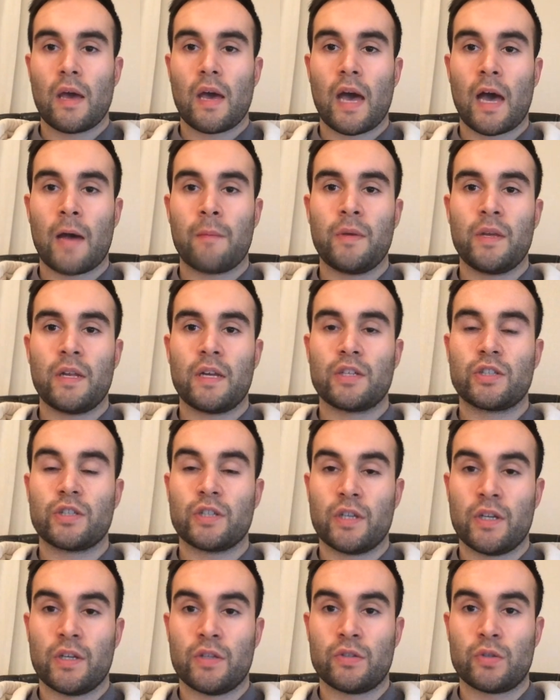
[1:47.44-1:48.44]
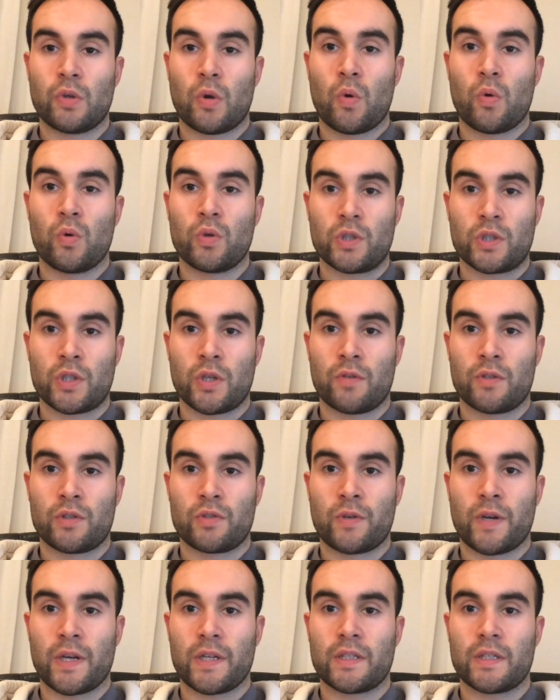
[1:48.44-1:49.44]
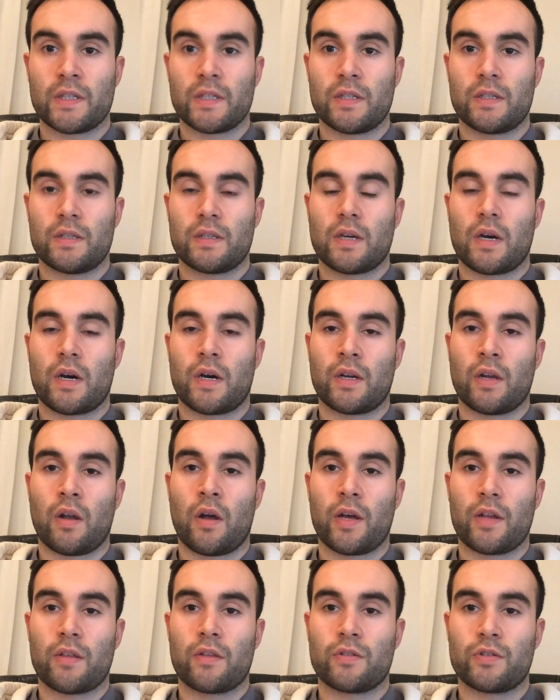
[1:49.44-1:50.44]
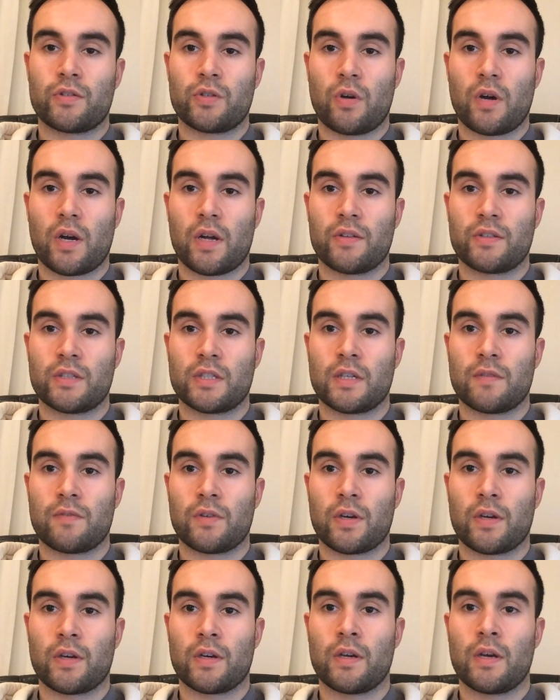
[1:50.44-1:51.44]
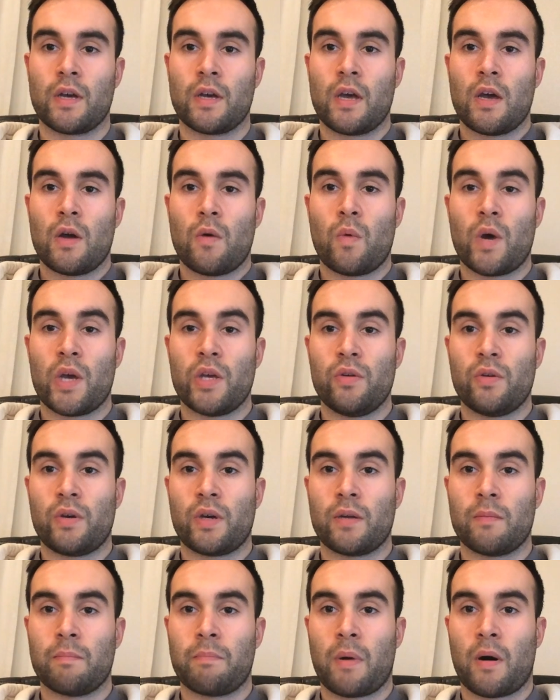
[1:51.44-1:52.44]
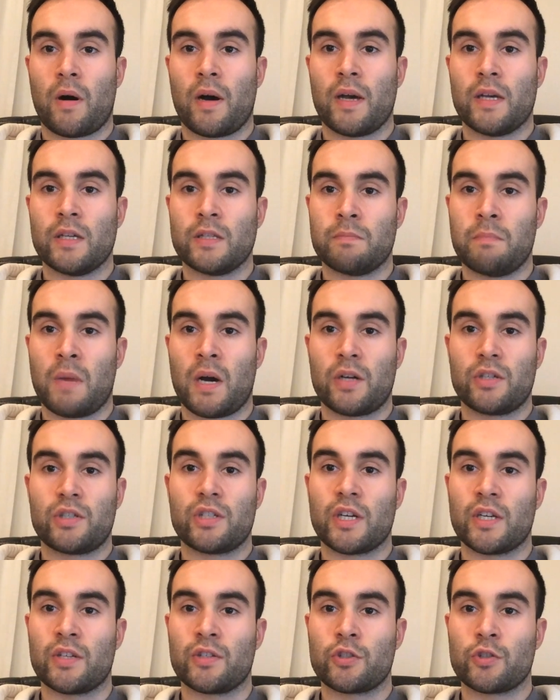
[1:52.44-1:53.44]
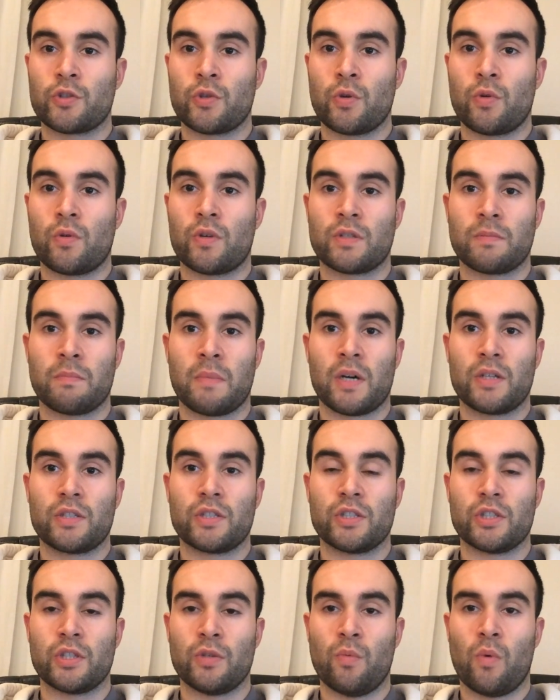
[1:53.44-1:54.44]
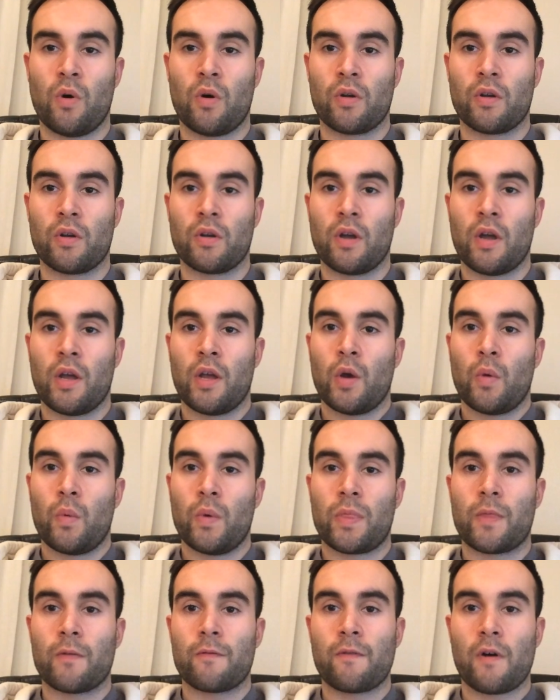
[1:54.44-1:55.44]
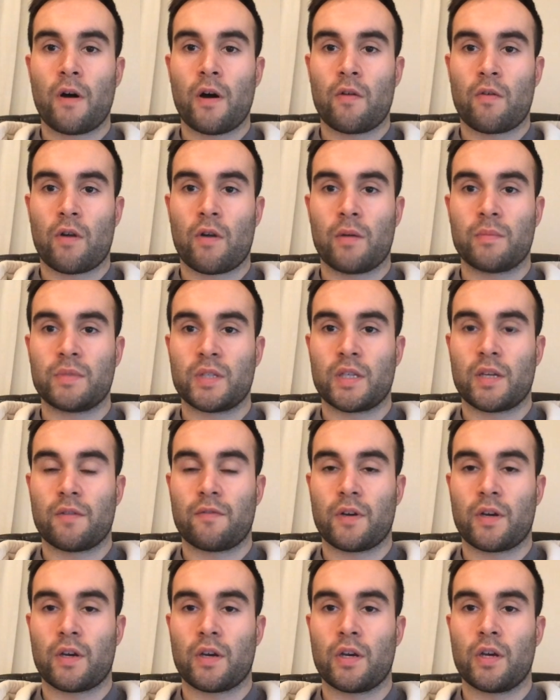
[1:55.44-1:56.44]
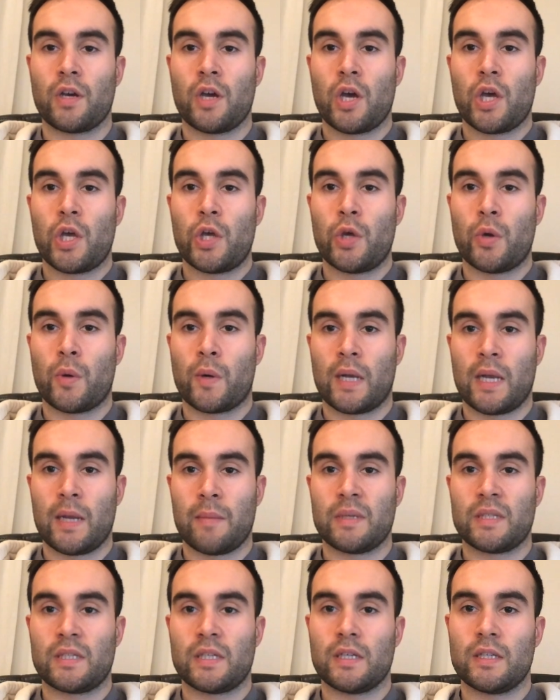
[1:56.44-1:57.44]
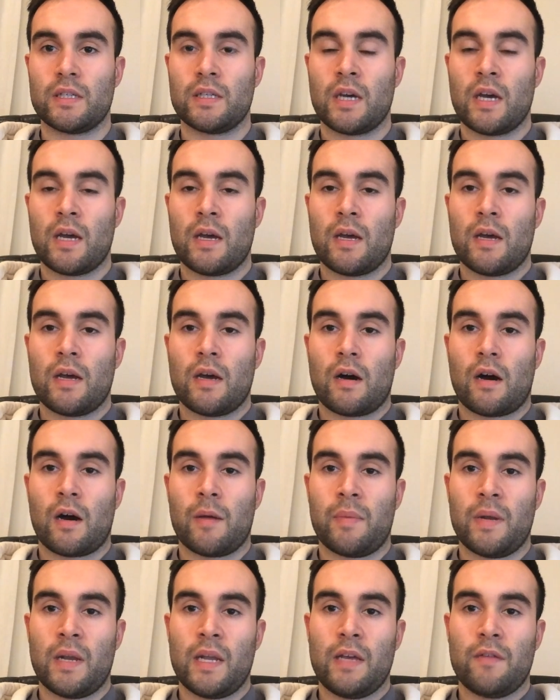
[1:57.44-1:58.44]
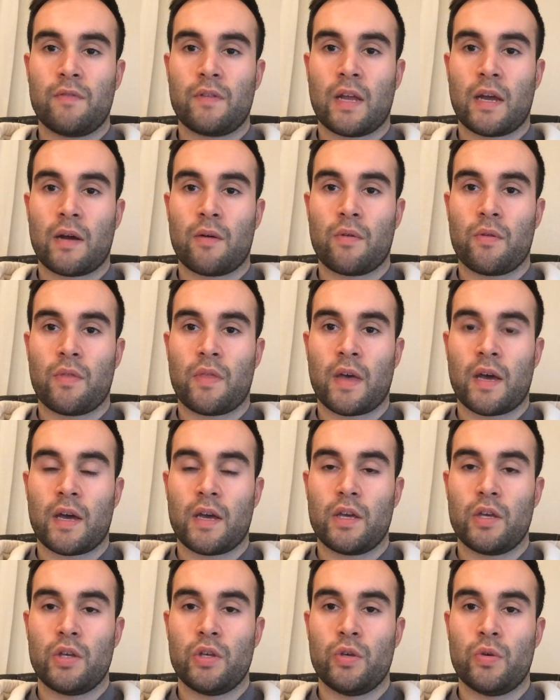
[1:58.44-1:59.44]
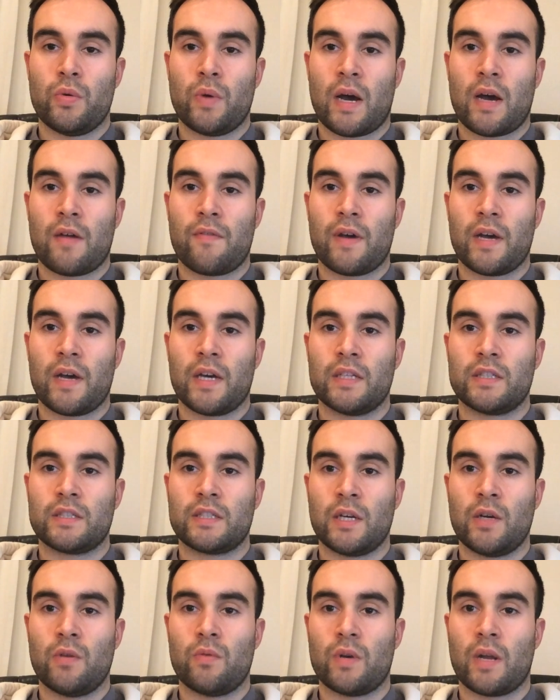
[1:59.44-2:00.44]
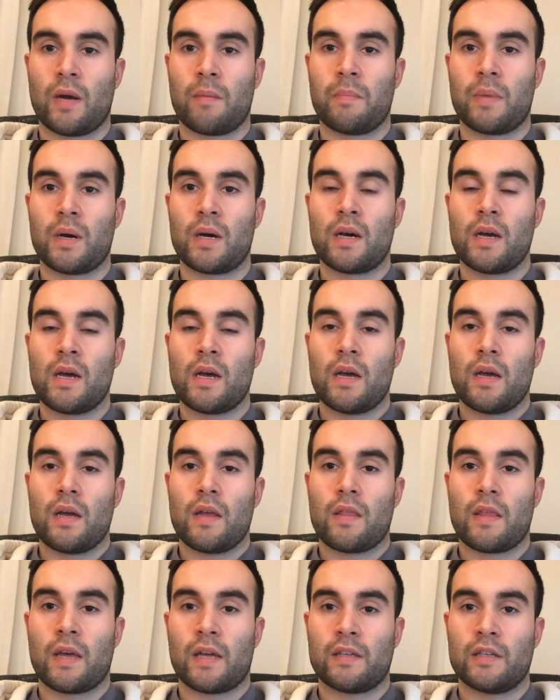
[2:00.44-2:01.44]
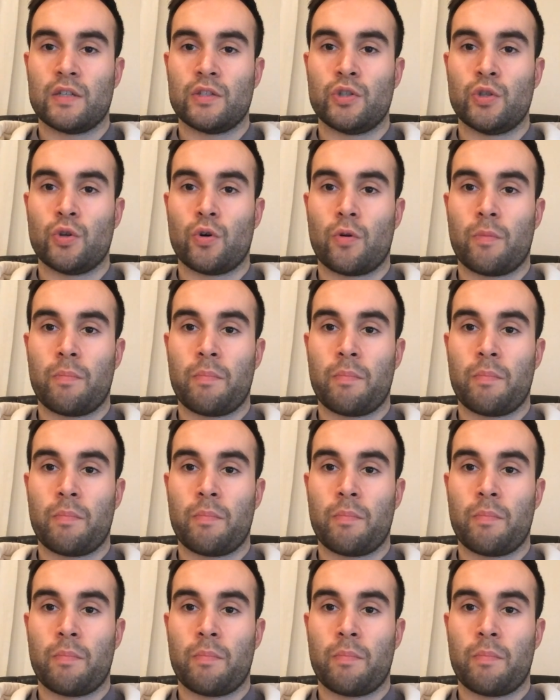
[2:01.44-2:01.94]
Ammunition is also restricted, unlike the shotgun certificate where you can buy as much and store as much as you want. With the firearms certificate, you are limited. I believe now that you have a single number that is your